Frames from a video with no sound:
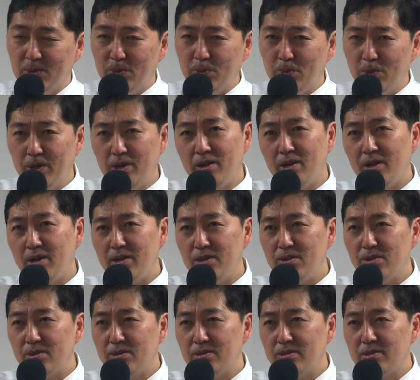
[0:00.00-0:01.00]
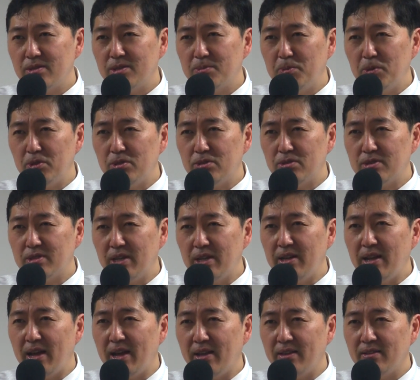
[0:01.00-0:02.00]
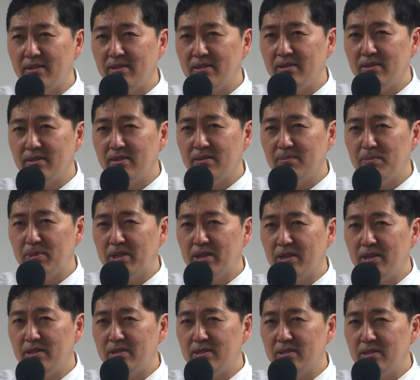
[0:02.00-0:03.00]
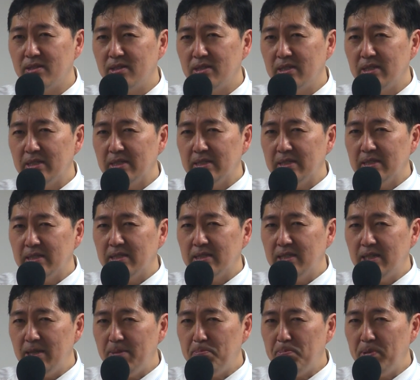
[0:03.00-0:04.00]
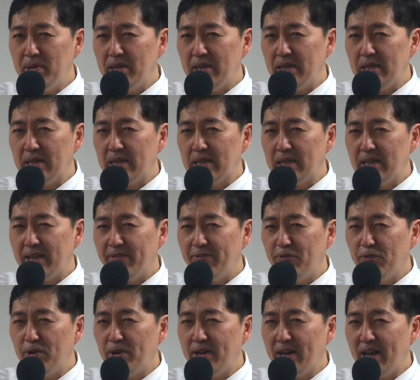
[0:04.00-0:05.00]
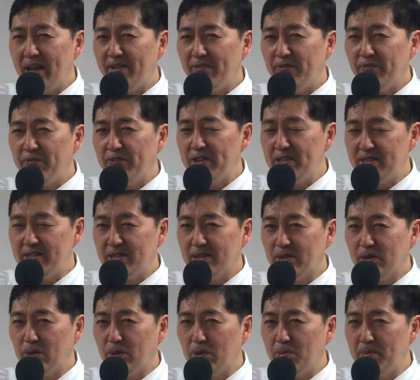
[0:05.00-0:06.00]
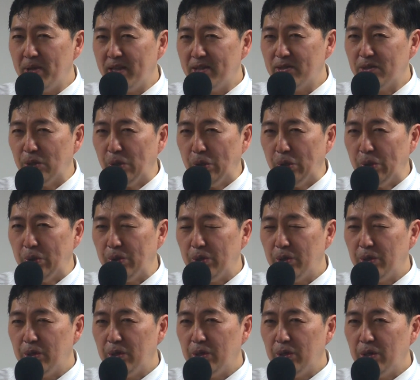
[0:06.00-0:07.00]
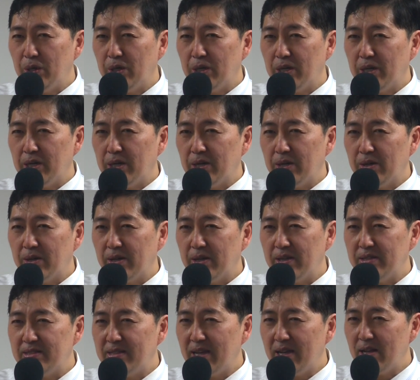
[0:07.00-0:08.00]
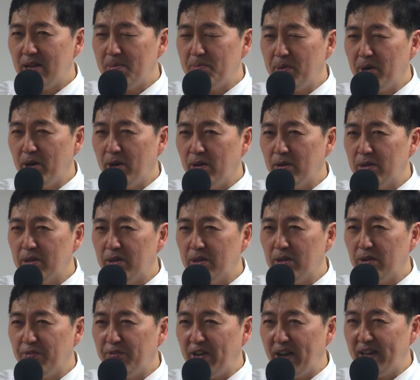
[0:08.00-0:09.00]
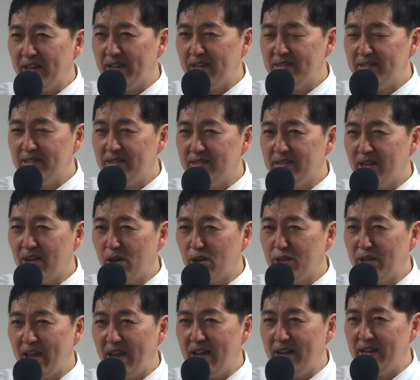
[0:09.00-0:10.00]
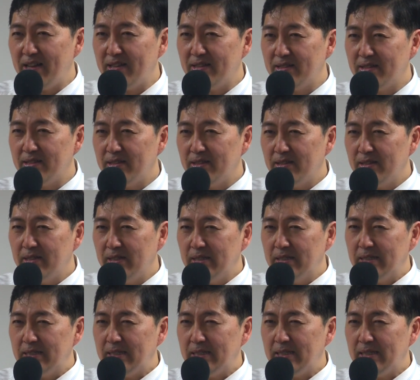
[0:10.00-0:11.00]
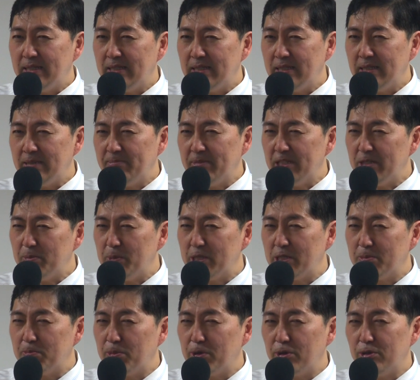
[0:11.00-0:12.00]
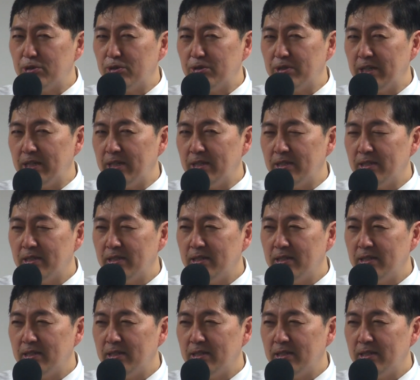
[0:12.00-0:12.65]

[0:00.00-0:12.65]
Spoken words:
Where are your spiritual state at? Because deeply, if we're not physical, mental, it's not about finances and our talent, then it must be spiritual then.